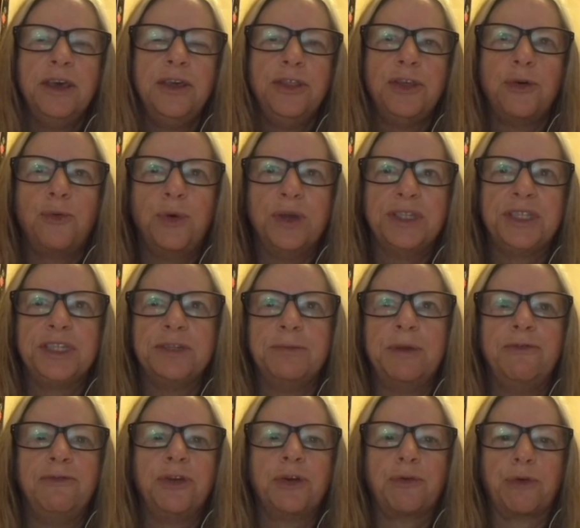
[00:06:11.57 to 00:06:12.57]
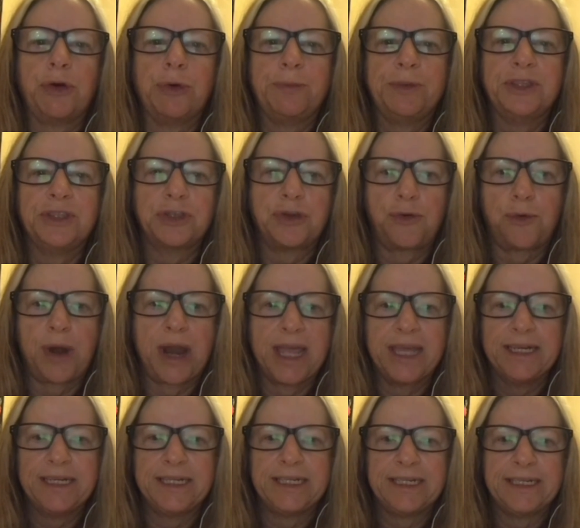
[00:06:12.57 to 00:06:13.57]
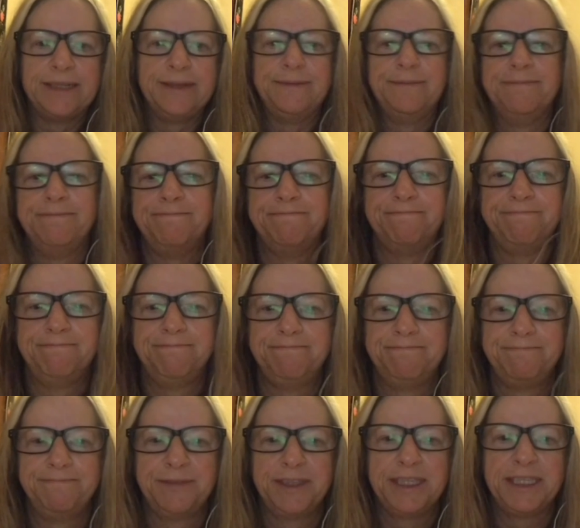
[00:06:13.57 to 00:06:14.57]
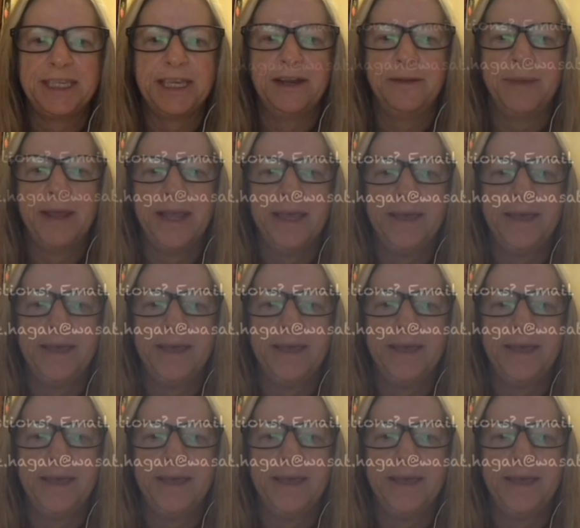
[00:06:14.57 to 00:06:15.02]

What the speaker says: the wisdom of the group is great. See you in a minute.